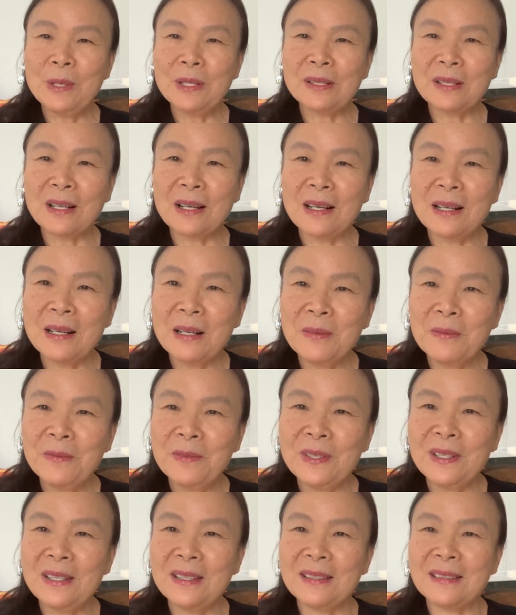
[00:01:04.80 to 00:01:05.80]
with
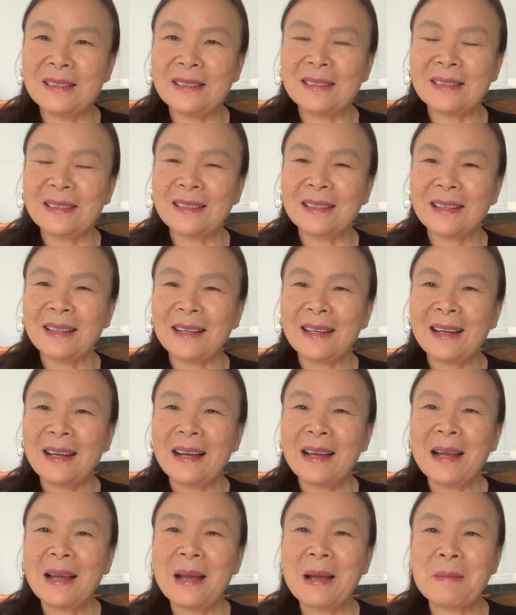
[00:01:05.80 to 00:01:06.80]
confidence,
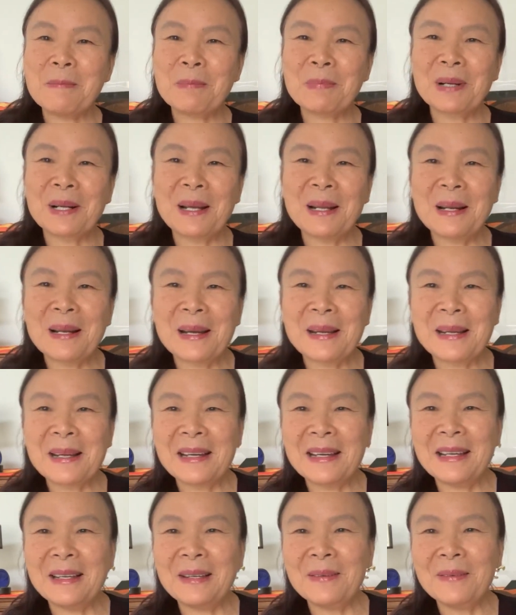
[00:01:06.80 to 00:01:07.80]
and play
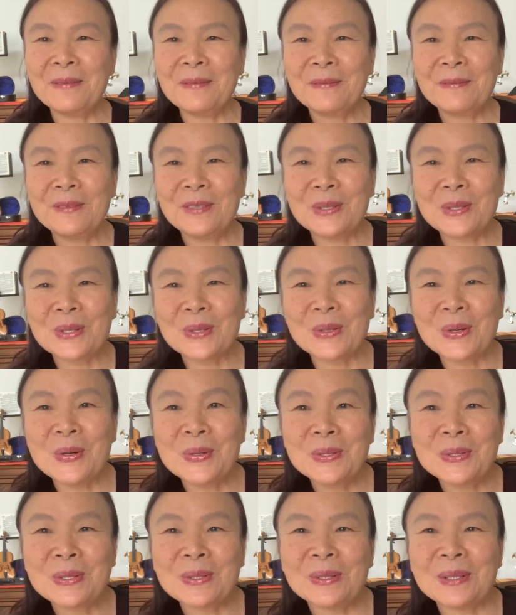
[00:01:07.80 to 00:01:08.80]
like a
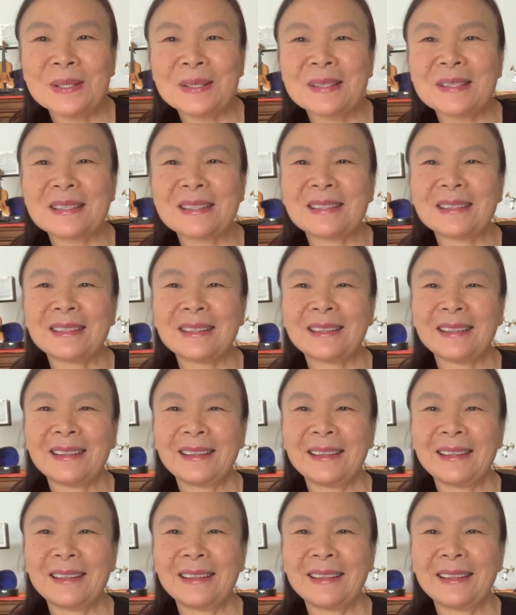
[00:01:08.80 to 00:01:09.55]
virtuosolist.